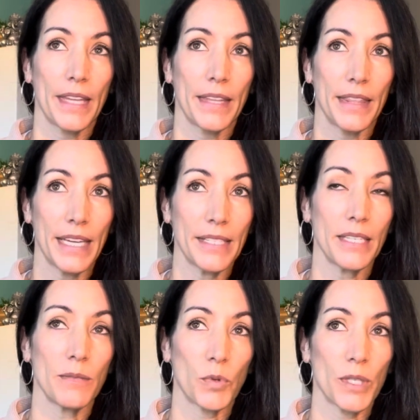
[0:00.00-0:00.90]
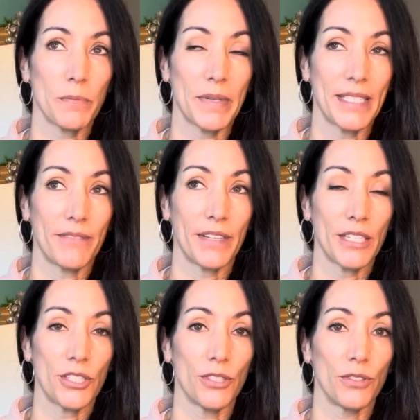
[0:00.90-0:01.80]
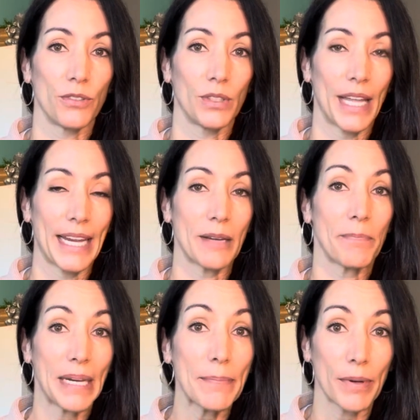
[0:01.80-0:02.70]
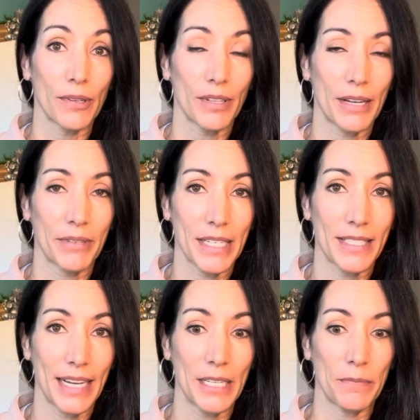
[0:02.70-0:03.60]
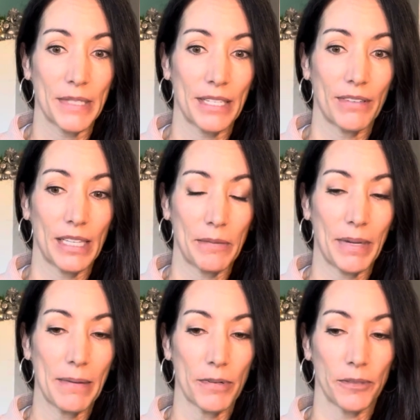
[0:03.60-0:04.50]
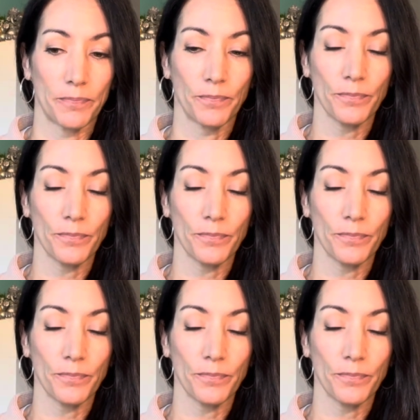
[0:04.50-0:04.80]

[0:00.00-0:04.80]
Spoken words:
this is more specific to like people. I want to say specifically people.